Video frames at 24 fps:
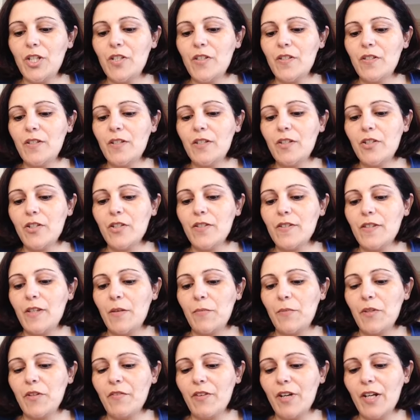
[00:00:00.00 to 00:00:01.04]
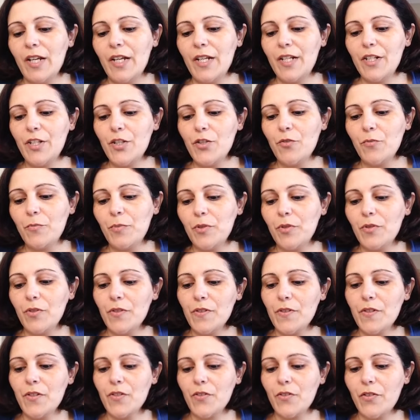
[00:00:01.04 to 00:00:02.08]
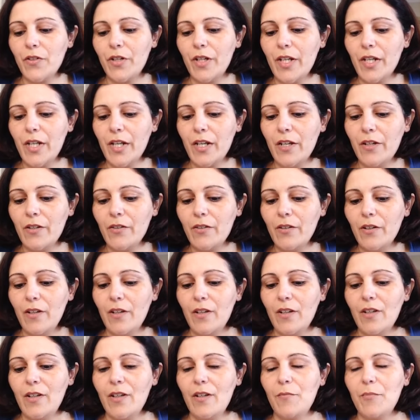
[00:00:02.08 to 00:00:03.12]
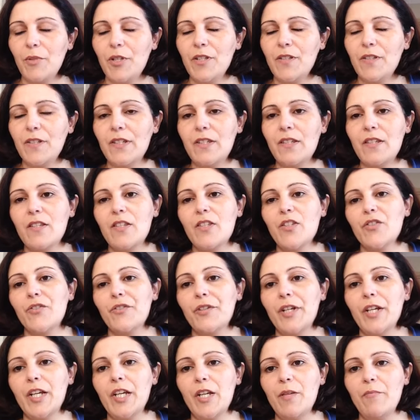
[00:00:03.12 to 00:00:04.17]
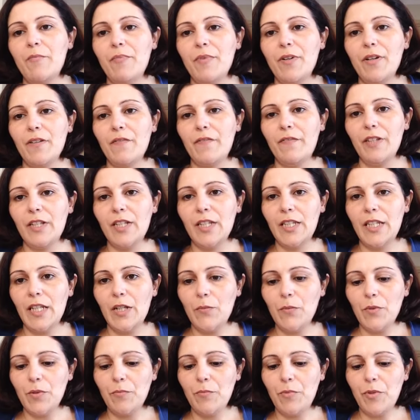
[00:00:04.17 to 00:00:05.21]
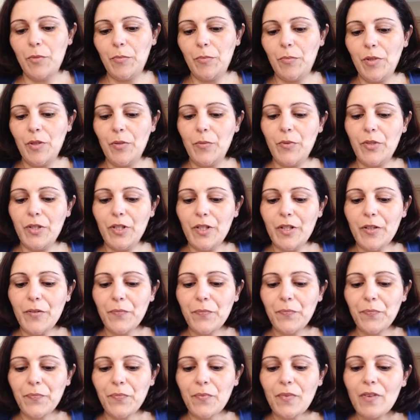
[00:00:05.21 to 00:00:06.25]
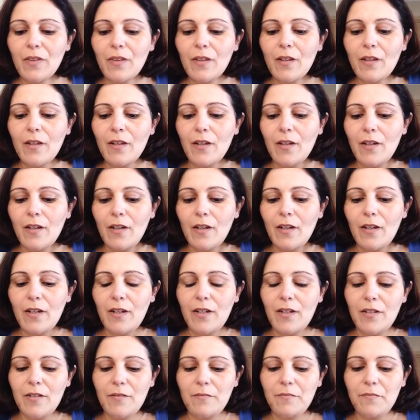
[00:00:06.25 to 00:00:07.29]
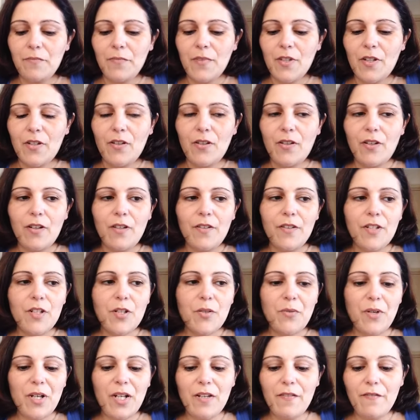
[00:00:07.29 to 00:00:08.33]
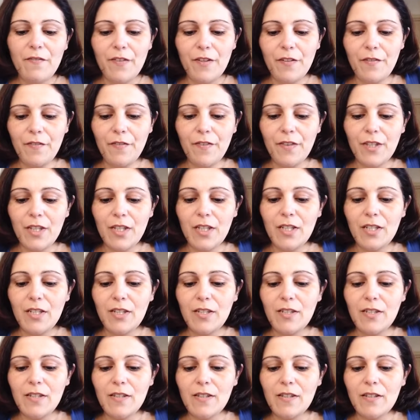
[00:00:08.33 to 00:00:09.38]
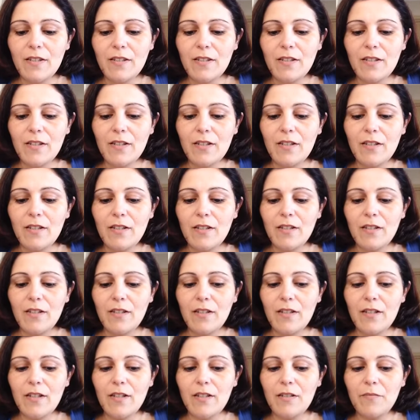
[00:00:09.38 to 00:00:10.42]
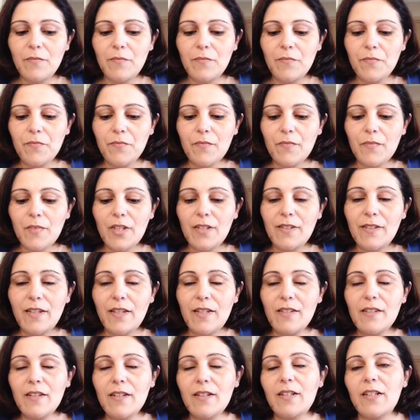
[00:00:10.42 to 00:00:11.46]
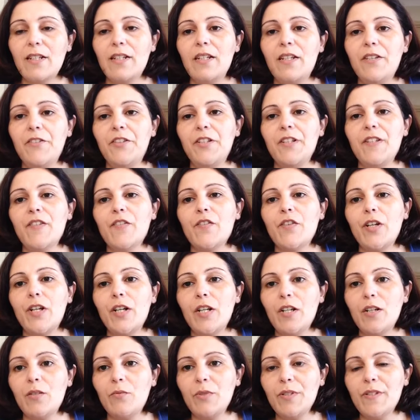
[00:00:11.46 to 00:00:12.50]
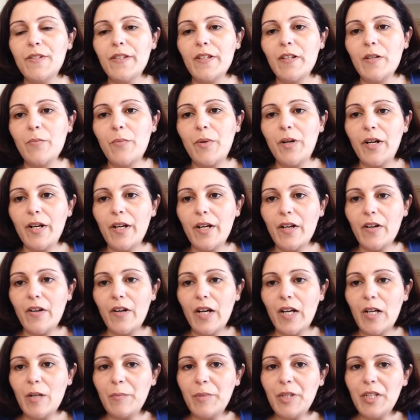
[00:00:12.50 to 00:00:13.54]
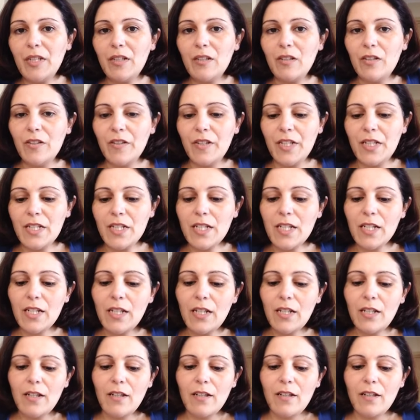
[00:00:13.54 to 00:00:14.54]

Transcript: stitch on something related to a book or story. Now, because it's a story keep, I figured that would probably work. The 25th is Anzac Day here in Australia. We celebrate our army on that day